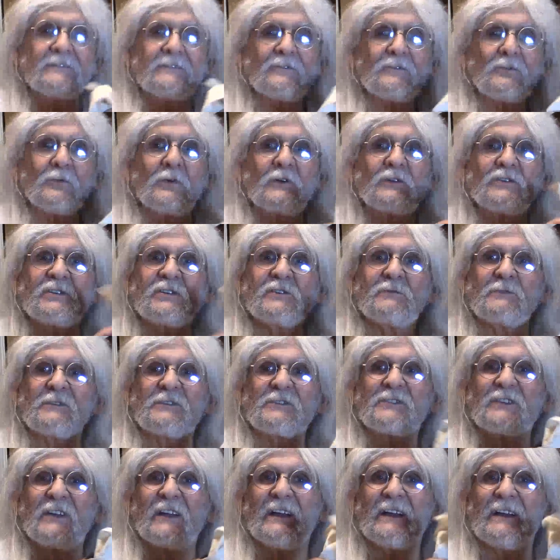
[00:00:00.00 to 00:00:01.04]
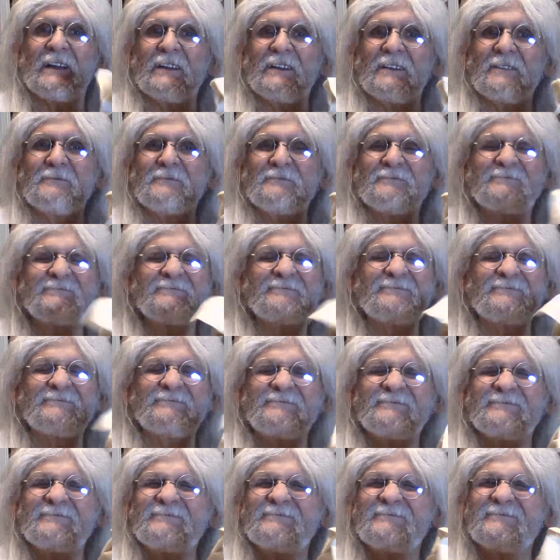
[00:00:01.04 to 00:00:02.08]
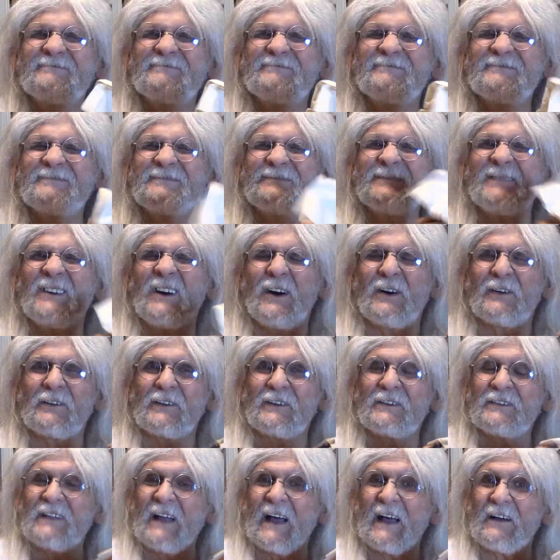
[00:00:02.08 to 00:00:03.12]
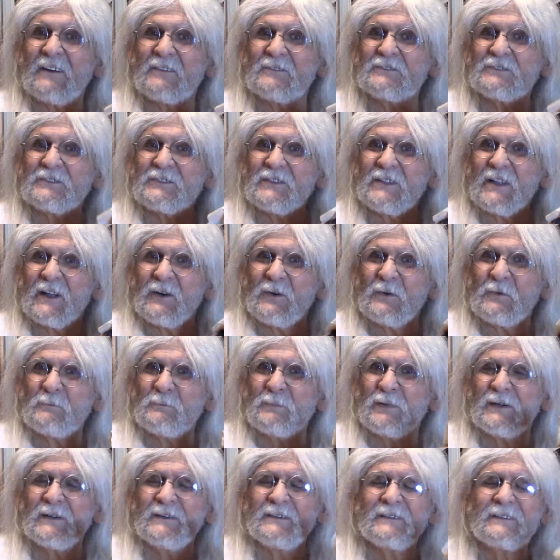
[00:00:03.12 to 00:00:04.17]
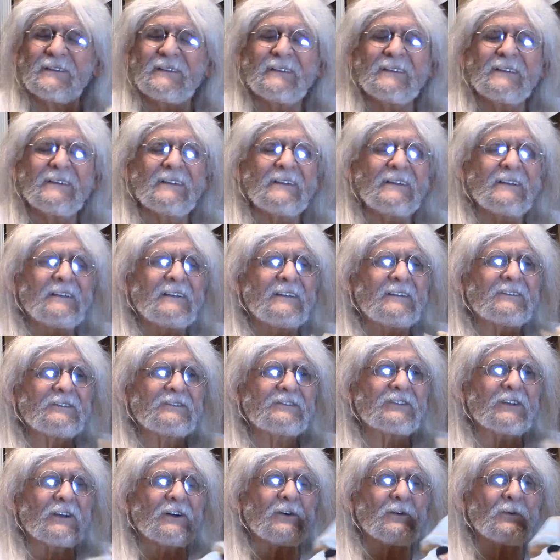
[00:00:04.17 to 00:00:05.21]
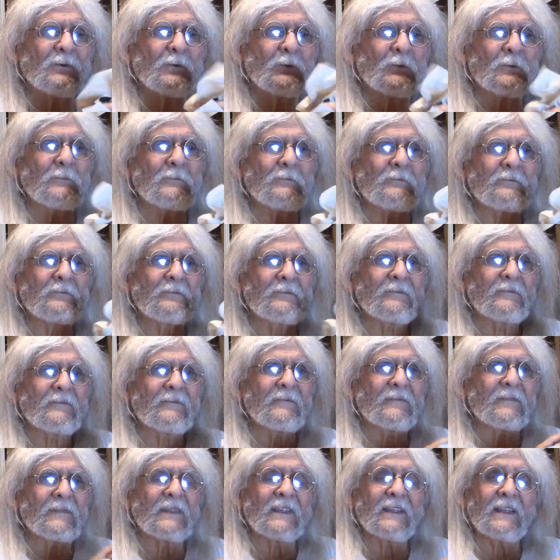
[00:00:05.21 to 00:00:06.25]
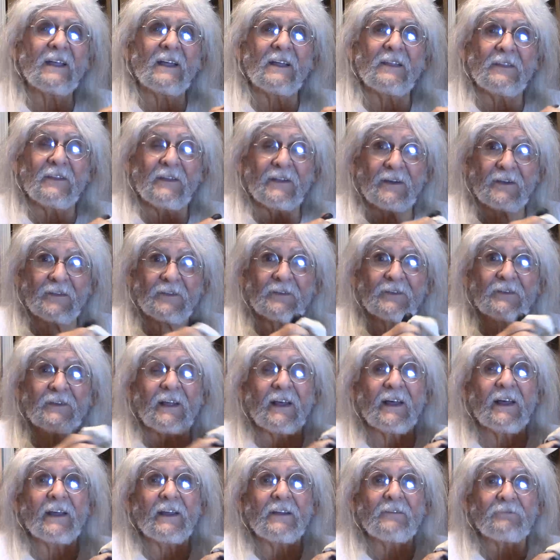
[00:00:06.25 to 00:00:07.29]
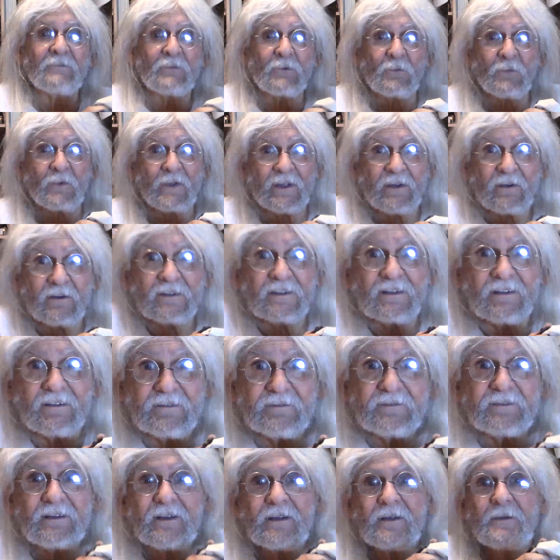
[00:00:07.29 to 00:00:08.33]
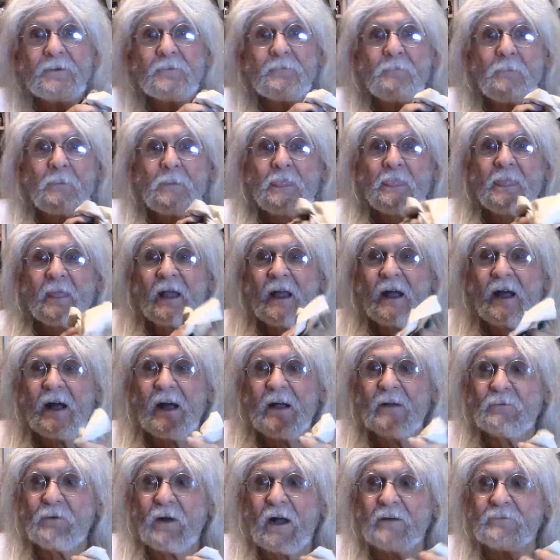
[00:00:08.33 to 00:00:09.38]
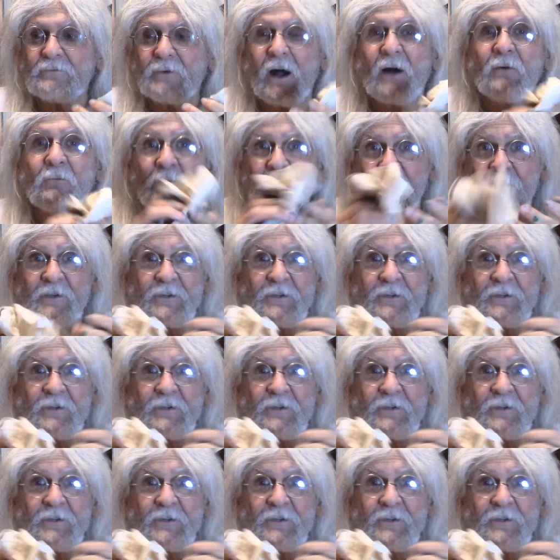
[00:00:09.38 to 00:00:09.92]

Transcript: what you would say on a down slope. So, and the other day, for real, I want to